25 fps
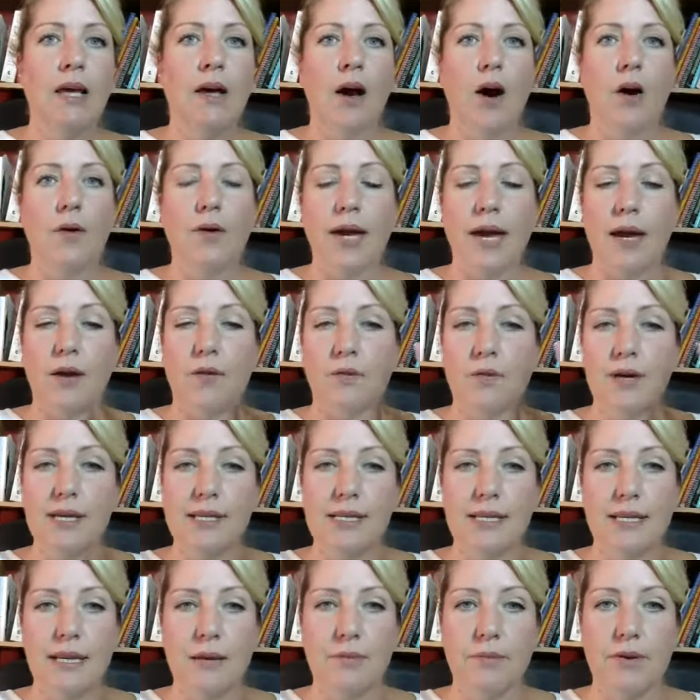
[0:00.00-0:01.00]
Okay,
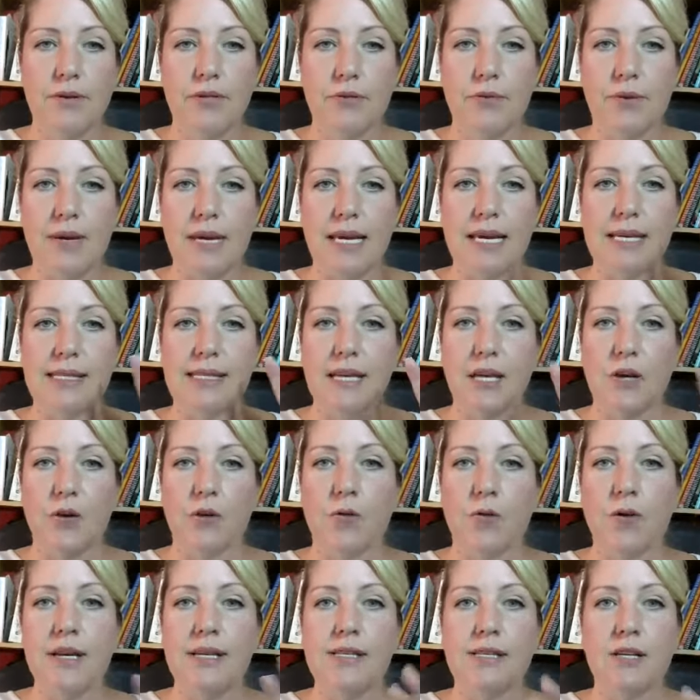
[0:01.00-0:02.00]
reason number 3 is
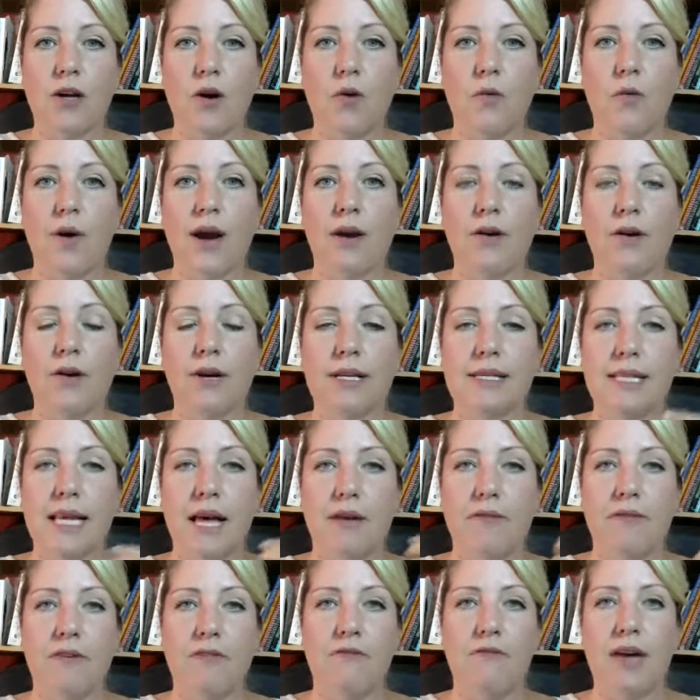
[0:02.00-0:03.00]
increased awareness
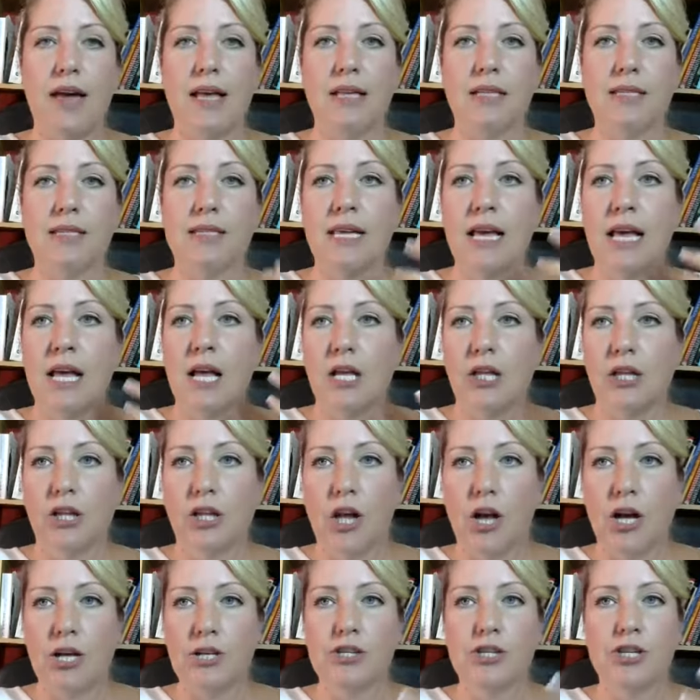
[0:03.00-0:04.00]
of events,
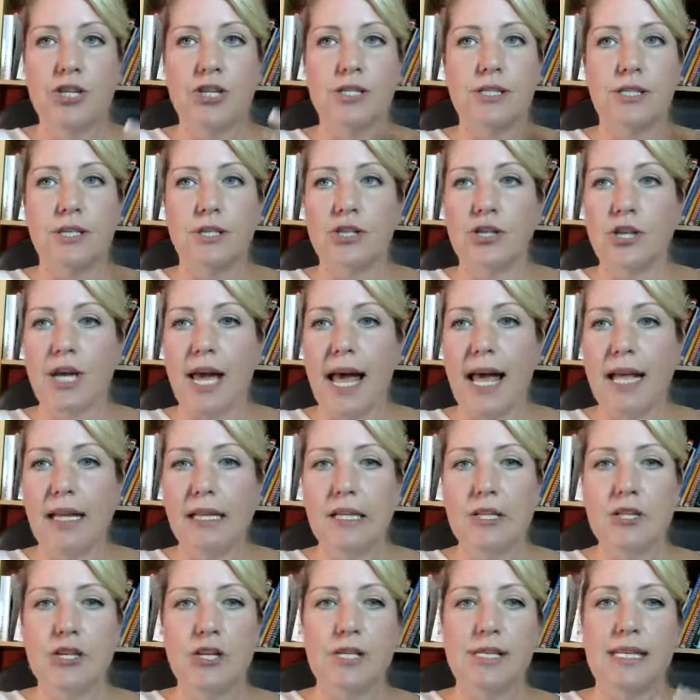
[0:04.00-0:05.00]
launches,
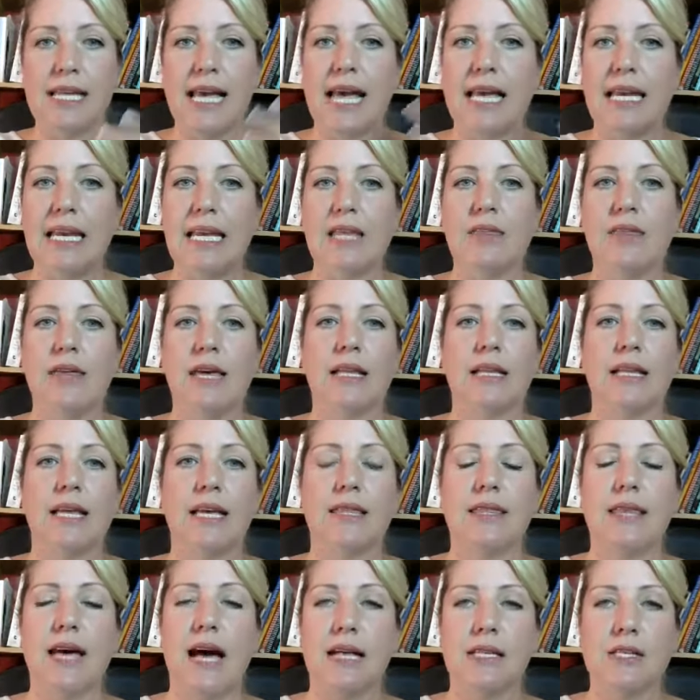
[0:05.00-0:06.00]
challenges, anything
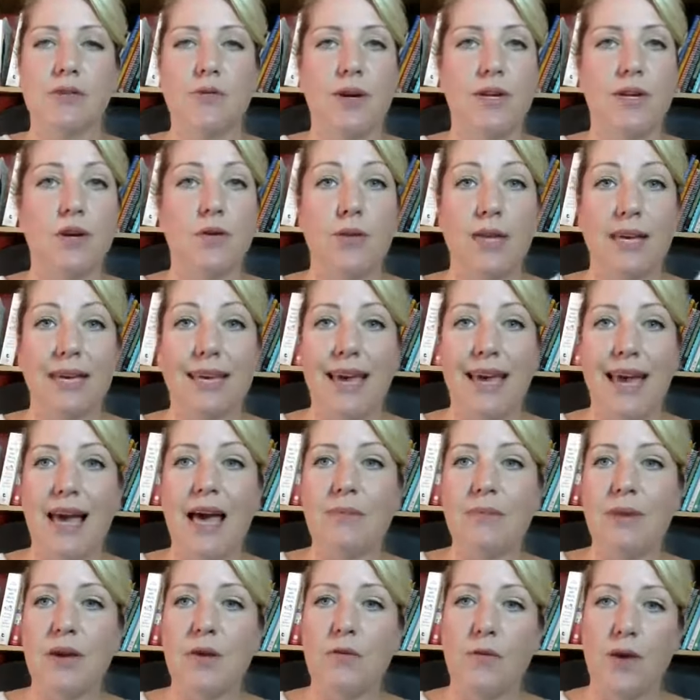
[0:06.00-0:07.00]
like that. So I know that
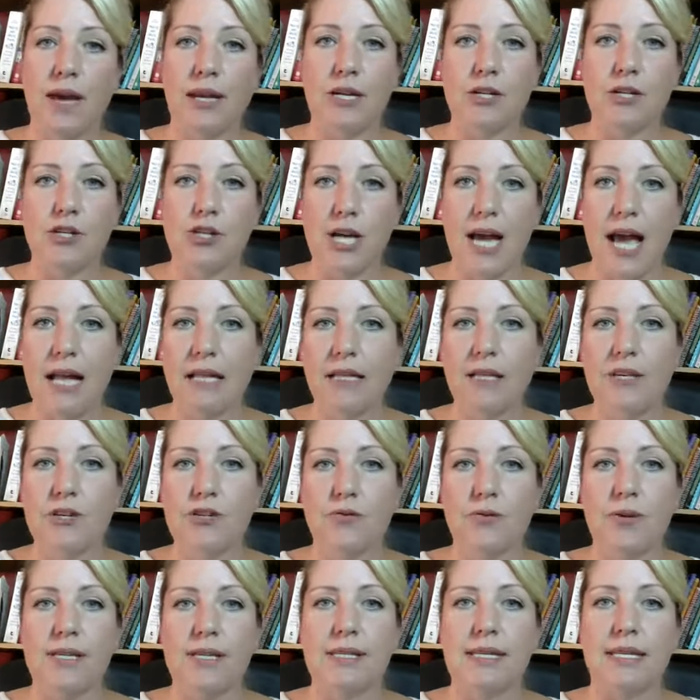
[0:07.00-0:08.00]
Cami ran a challenge
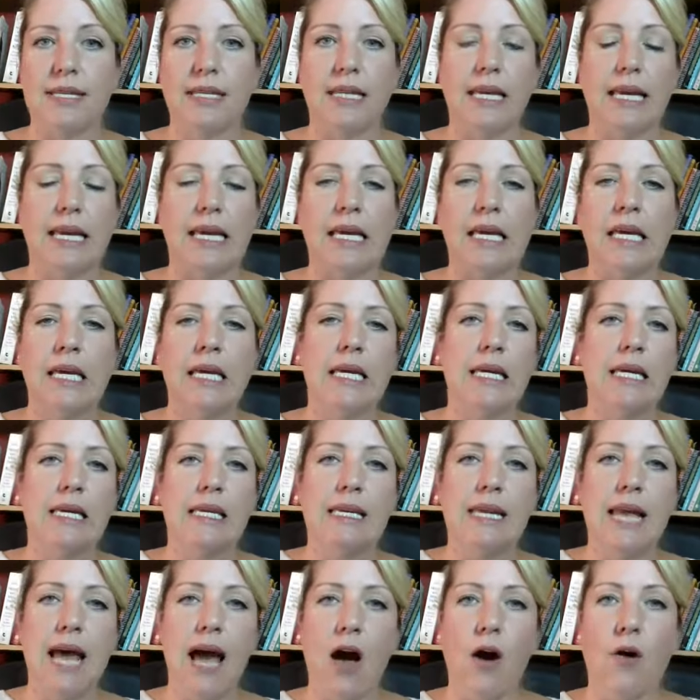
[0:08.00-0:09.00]
recently.
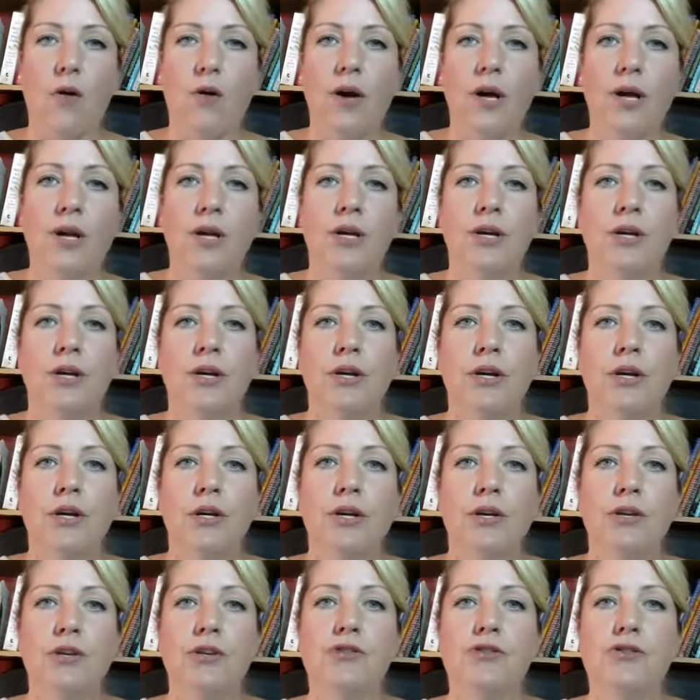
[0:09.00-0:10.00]
Now,
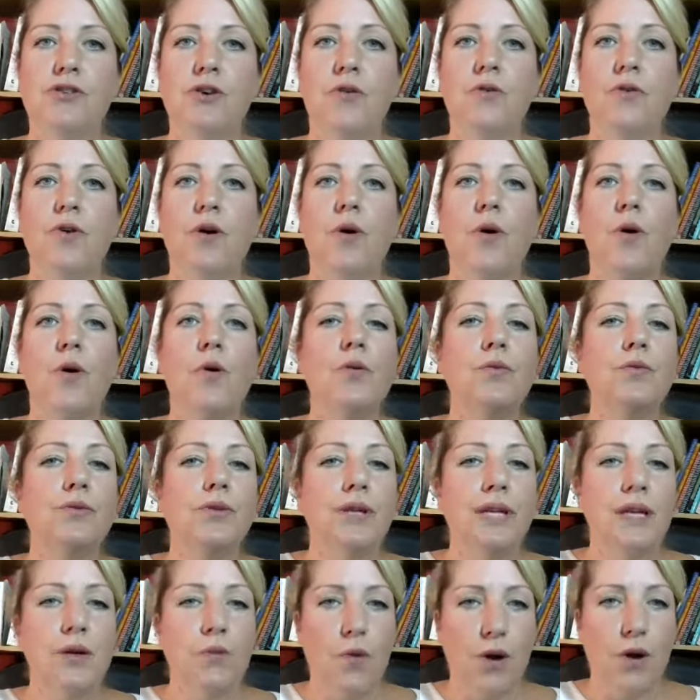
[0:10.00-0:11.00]
you don't
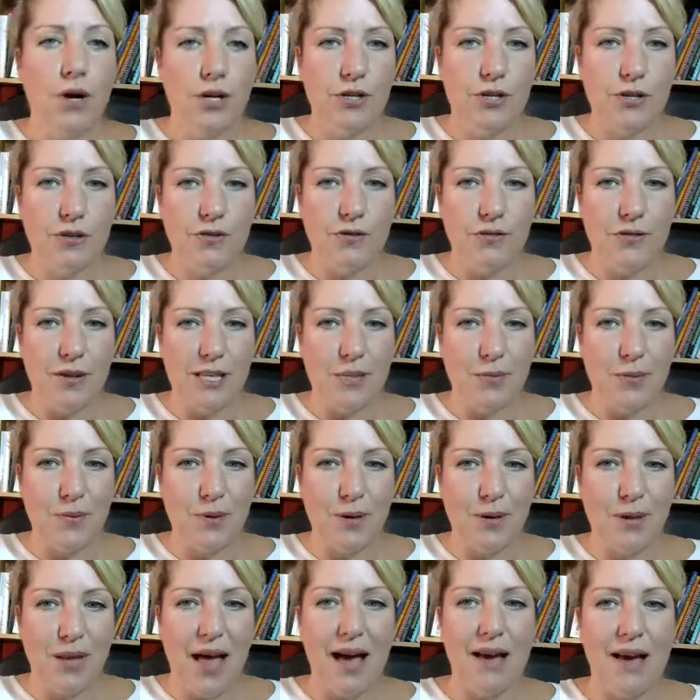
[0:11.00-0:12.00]
only want to do
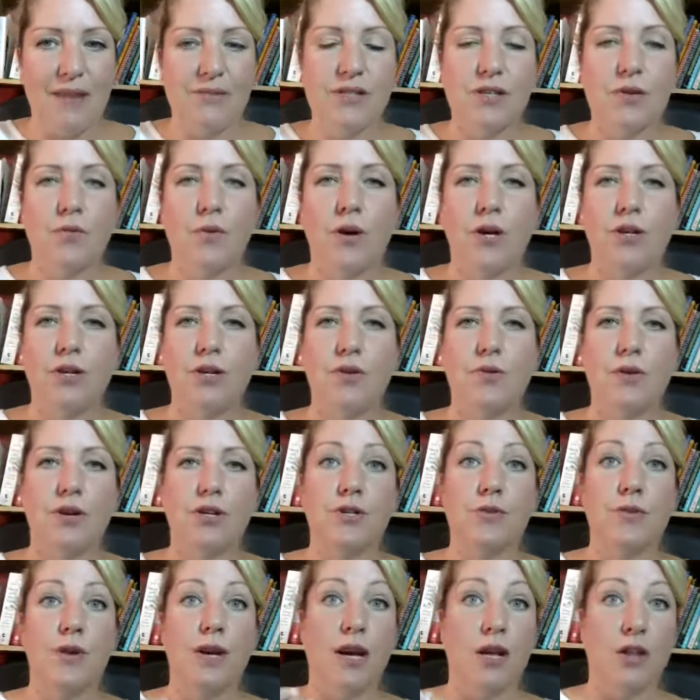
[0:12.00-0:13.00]
Facebook Lives when you are
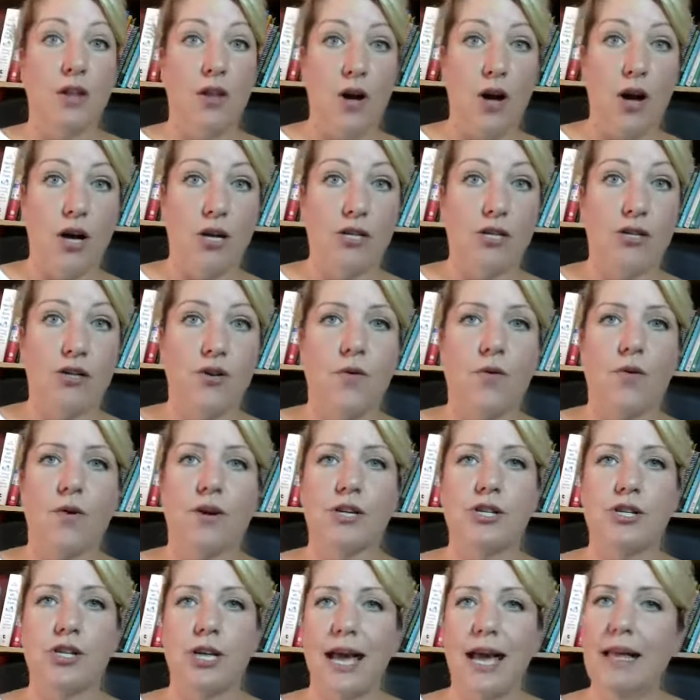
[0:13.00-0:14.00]
doing a launch or
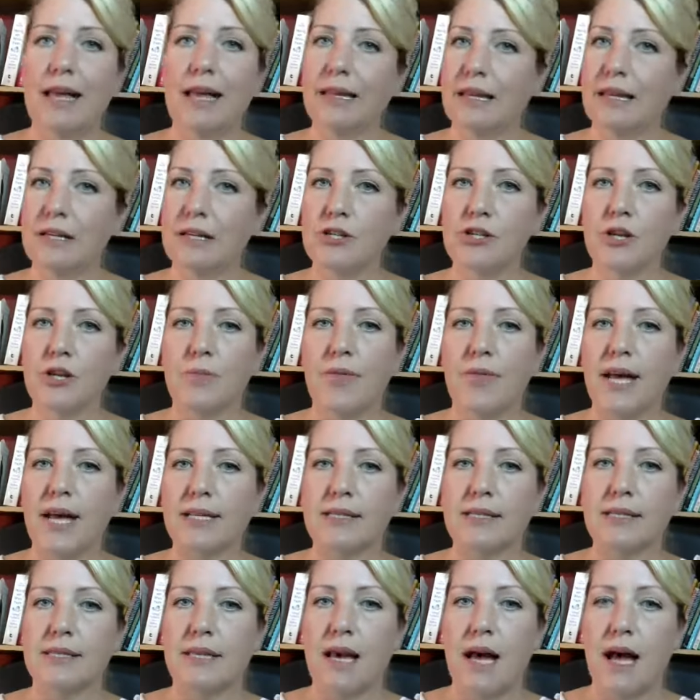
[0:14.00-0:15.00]
a challenge.
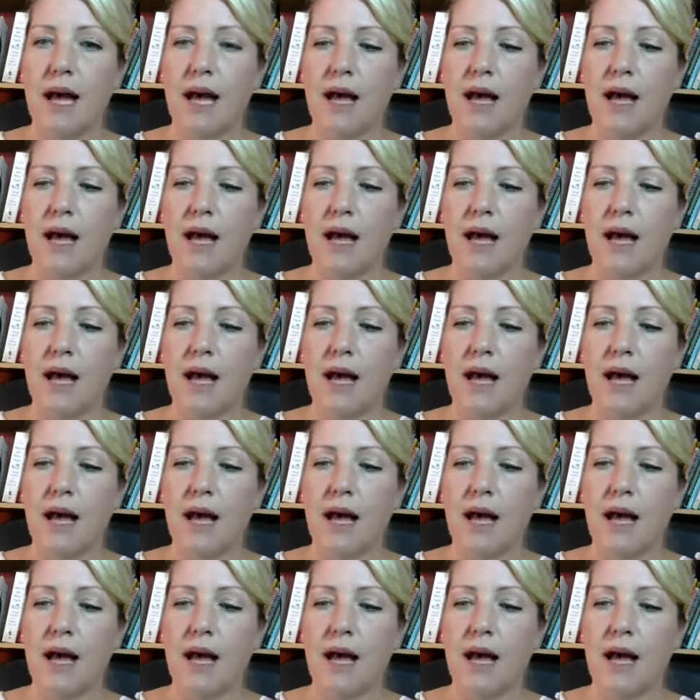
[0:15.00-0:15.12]
That's